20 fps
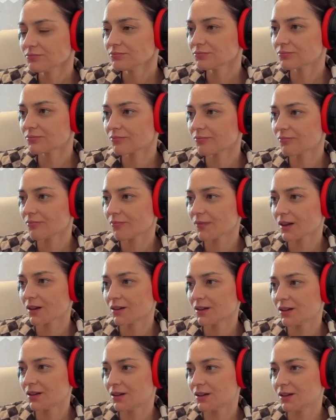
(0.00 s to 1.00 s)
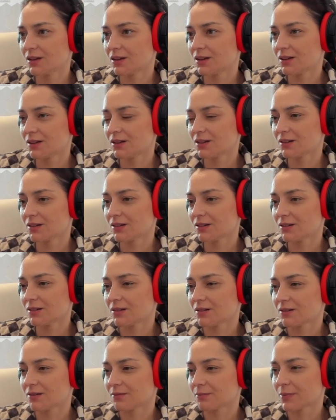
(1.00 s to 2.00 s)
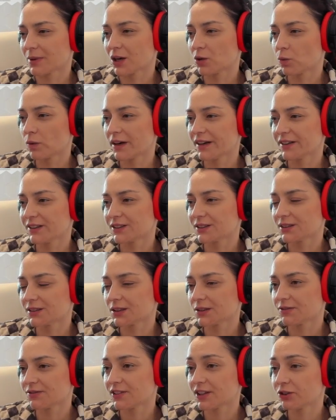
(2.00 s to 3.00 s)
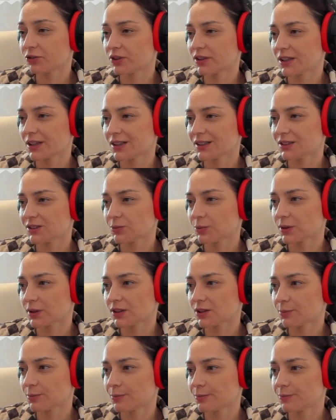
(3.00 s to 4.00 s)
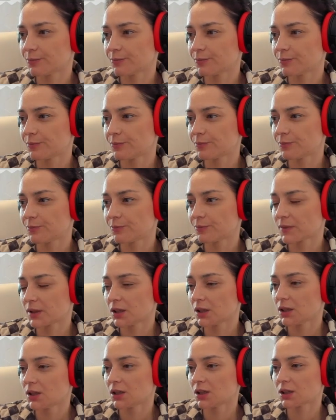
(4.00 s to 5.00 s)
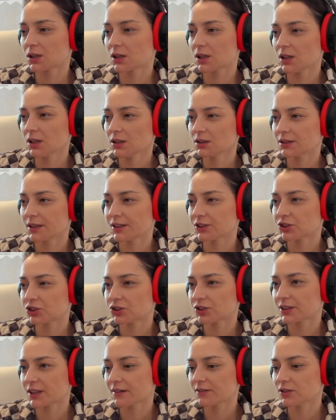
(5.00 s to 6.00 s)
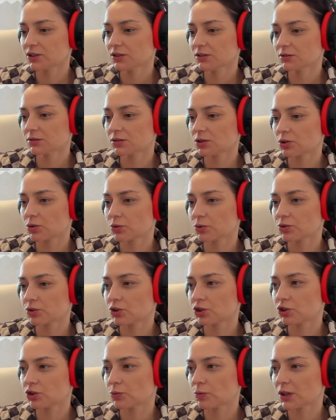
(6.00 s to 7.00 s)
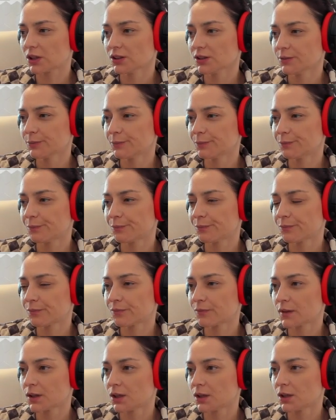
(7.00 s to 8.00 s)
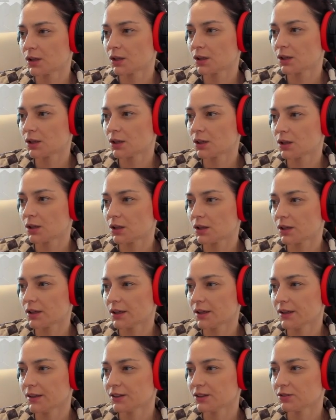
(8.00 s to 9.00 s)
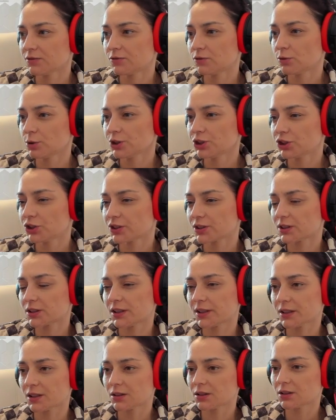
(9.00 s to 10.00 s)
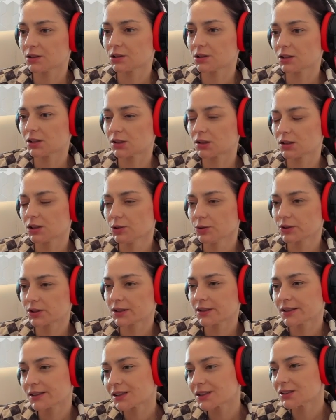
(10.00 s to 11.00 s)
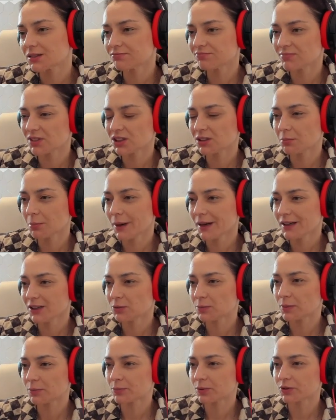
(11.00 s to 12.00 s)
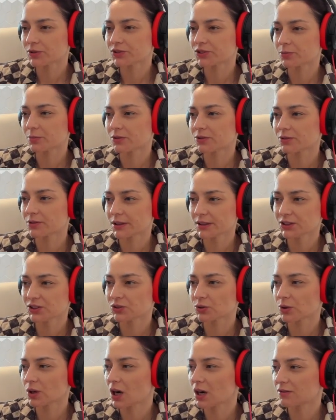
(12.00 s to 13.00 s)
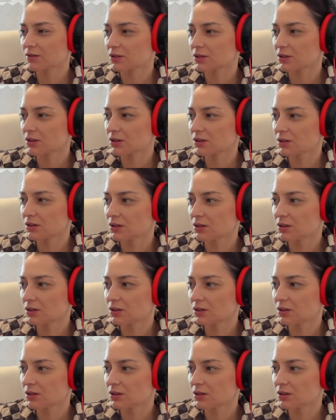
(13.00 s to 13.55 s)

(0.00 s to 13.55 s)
mm. uh, by white, a very nice one. King takes g7, rook g1, and unfortunately it looks like it might be possible, right, to cover